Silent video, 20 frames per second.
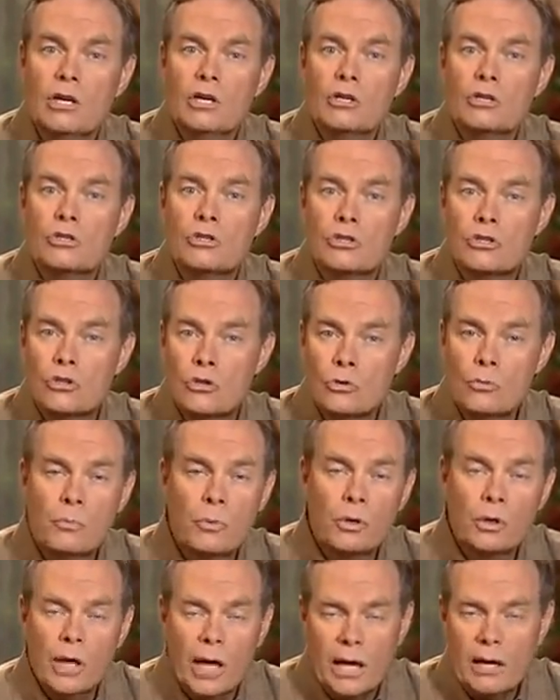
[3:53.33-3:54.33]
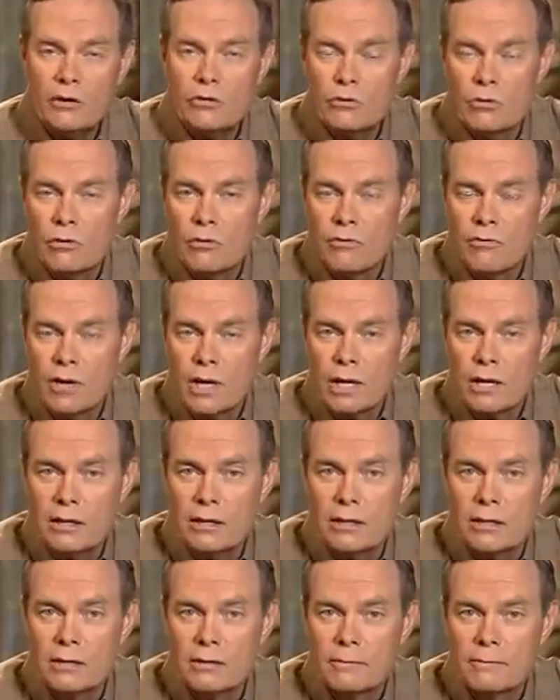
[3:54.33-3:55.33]
supernatural
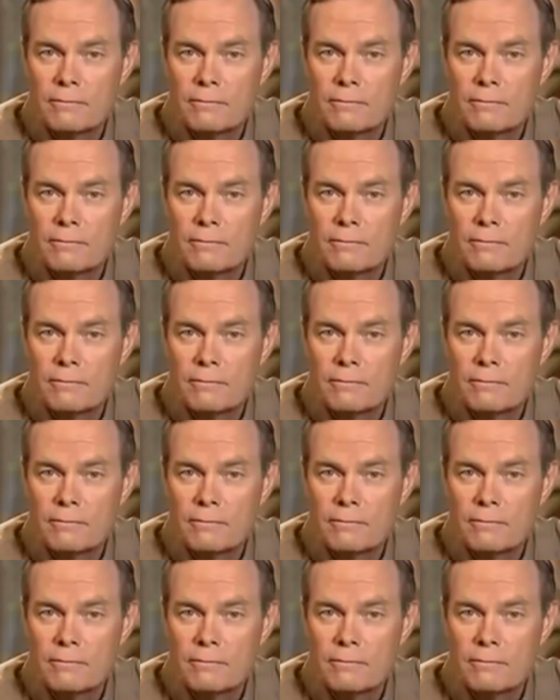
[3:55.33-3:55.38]
faith.